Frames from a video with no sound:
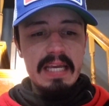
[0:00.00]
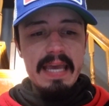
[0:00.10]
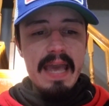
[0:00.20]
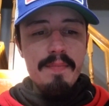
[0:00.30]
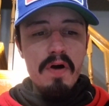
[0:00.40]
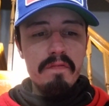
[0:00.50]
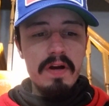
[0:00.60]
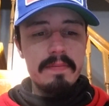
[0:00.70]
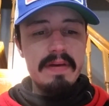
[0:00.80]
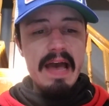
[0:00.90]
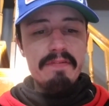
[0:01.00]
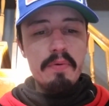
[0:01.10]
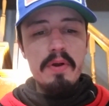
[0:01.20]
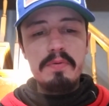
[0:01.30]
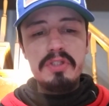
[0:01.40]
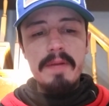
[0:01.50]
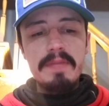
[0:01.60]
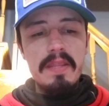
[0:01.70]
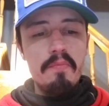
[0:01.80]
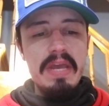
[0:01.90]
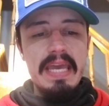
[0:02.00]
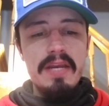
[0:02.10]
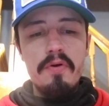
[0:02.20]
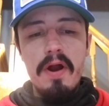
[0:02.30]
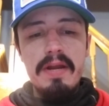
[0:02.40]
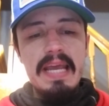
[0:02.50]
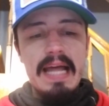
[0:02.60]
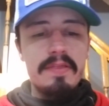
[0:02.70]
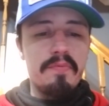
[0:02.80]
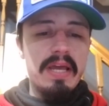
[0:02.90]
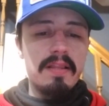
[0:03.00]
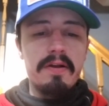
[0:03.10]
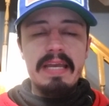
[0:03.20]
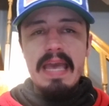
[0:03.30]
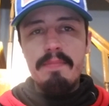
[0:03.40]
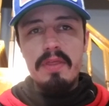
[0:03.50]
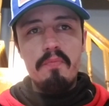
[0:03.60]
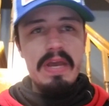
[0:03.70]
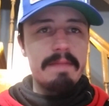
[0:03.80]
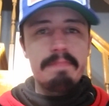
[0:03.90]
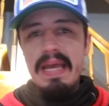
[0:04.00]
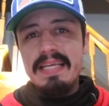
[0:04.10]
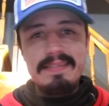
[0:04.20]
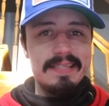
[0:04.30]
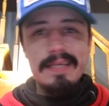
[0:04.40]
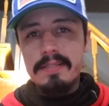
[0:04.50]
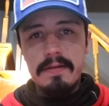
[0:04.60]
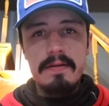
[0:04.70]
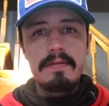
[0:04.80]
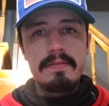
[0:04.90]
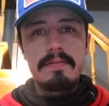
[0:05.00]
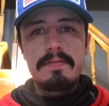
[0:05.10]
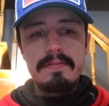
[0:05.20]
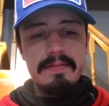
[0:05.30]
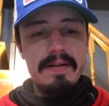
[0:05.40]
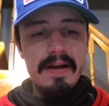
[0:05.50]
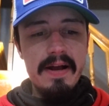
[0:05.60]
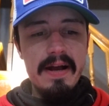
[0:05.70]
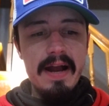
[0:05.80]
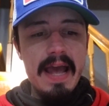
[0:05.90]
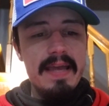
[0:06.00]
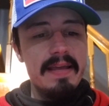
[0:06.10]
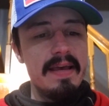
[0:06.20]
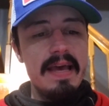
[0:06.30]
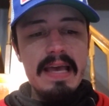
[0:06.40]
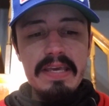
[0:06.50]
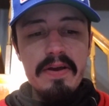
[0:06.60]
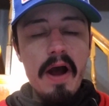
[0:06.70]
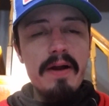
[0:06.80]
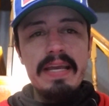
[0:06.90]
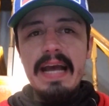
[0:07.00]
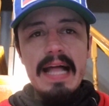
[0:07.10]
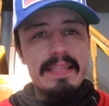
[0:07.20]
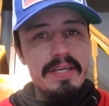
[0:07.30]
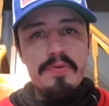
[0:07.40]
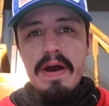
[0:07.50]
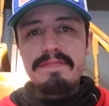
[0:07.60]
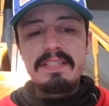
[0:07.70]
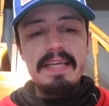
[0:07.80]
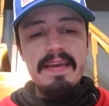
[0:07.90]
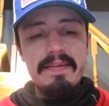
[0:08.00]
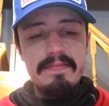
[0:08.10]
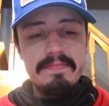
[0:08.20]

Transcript: Game over. Everyone who jumped on the weekend, you already got the red alert game of the week, Benny Sizzler. All right? You already got the UFC.